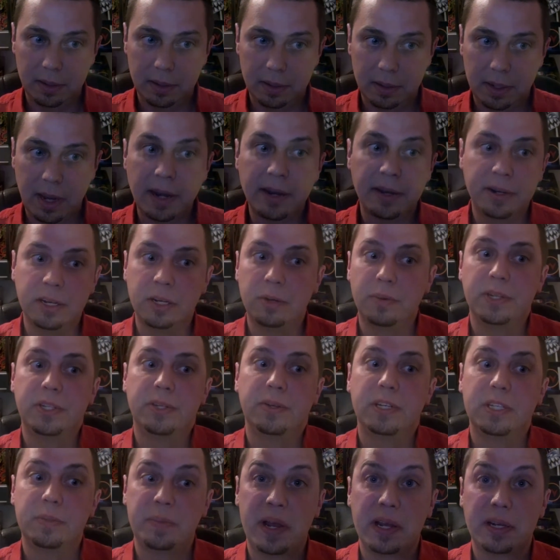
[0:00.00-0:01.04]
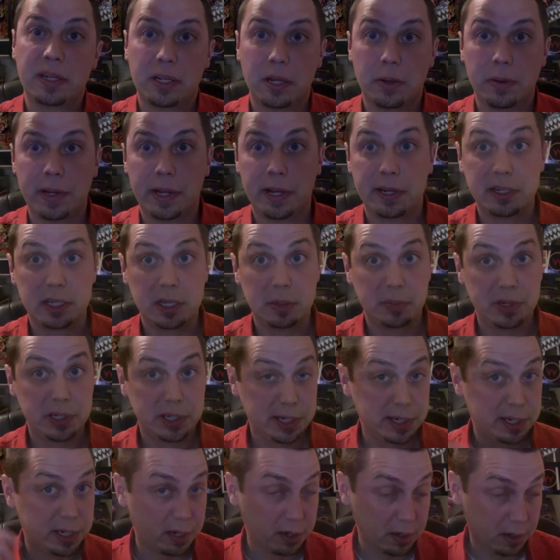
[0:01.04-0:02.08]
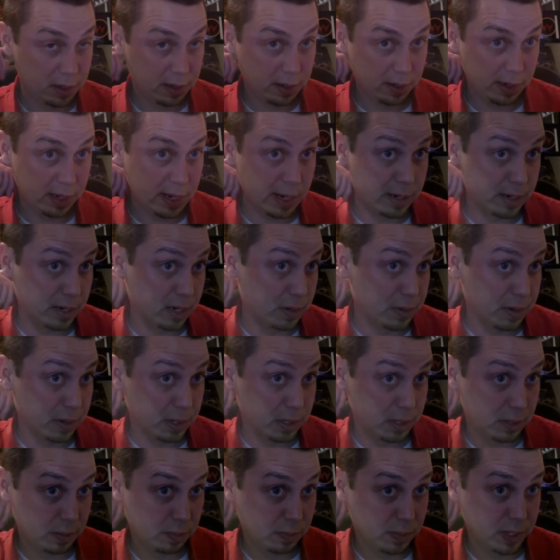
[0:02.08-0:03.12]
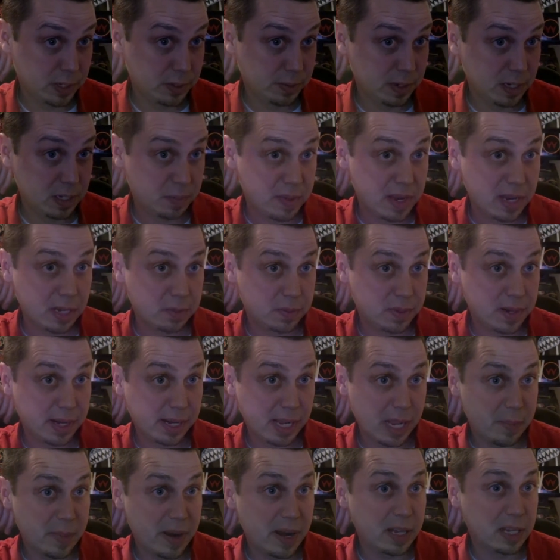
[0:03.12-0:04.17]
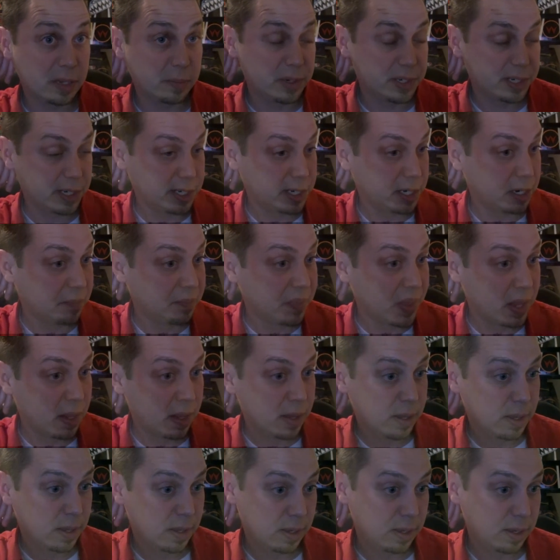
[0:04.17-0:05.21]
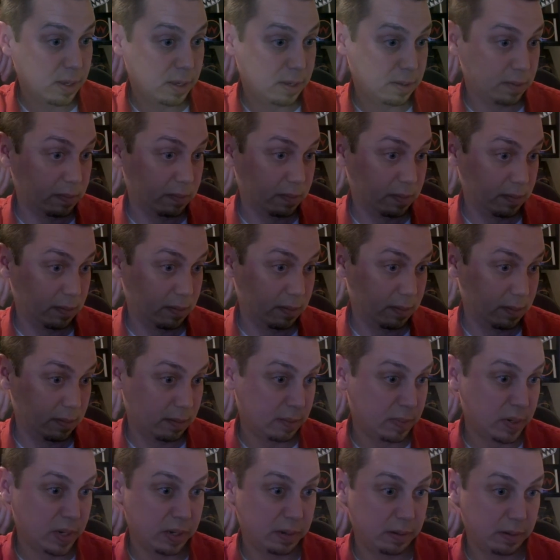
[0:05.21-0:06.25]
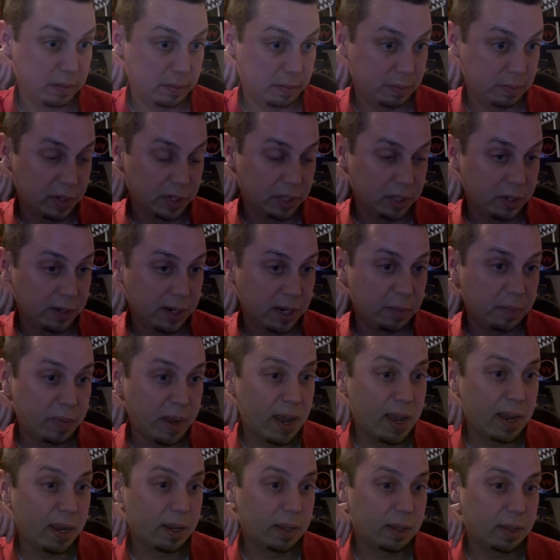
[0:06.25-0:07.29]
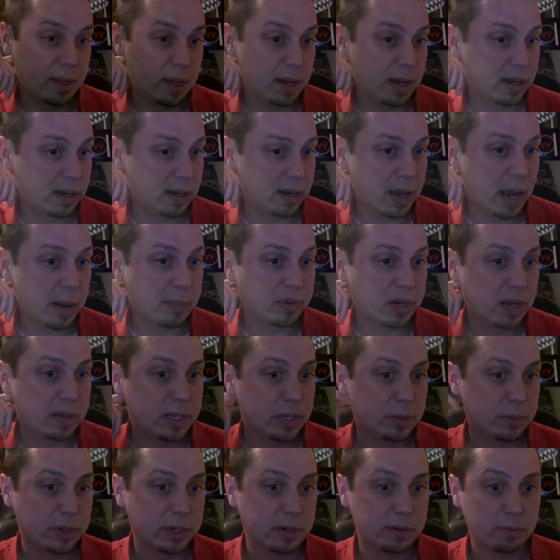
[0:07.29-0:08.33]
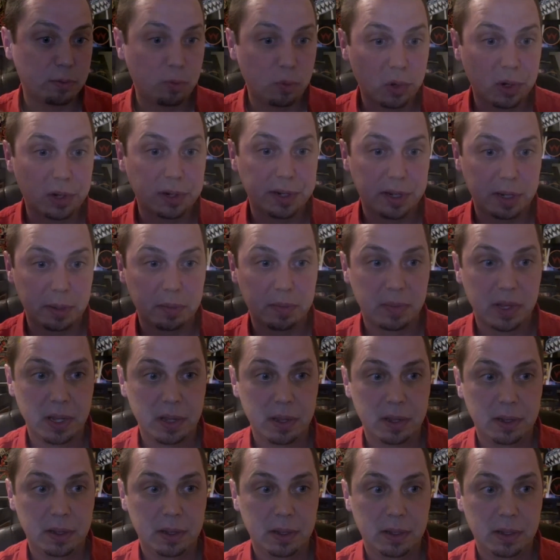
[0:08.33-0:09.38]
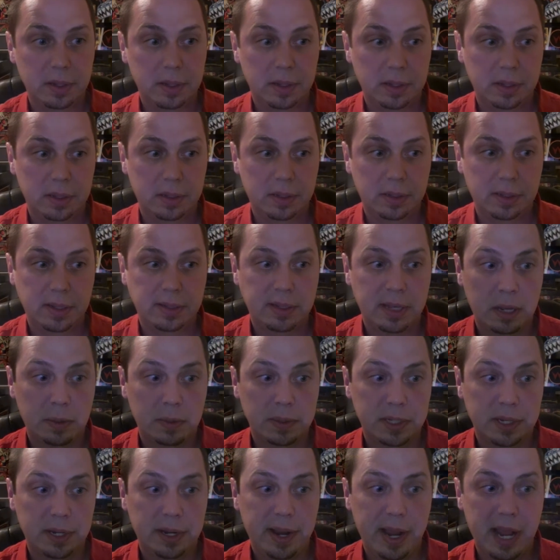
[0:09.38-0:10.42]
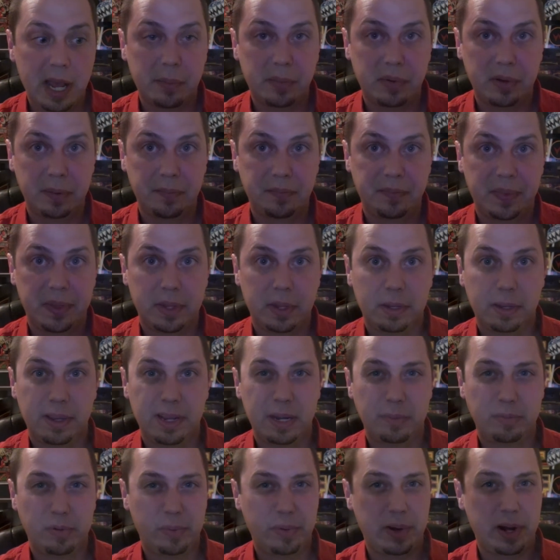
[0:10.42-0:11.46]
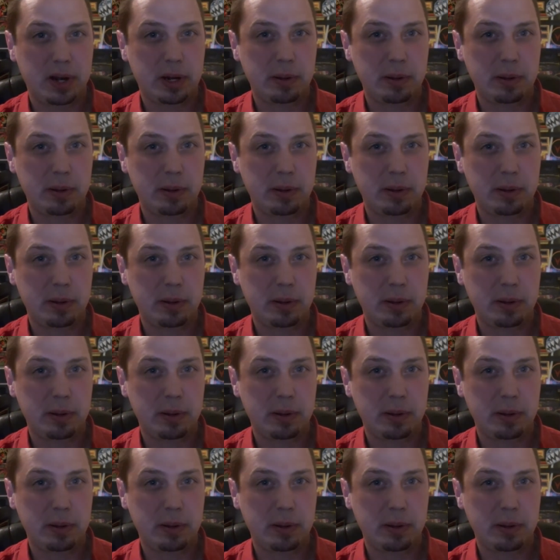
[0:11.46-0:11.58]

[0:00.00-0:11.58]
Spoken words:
I didn't know what to expect going into the procedure, and I didn't know what to expect when I came out of the procedure. But looking back, I probably would have warned him that was going to happen and kind of prepared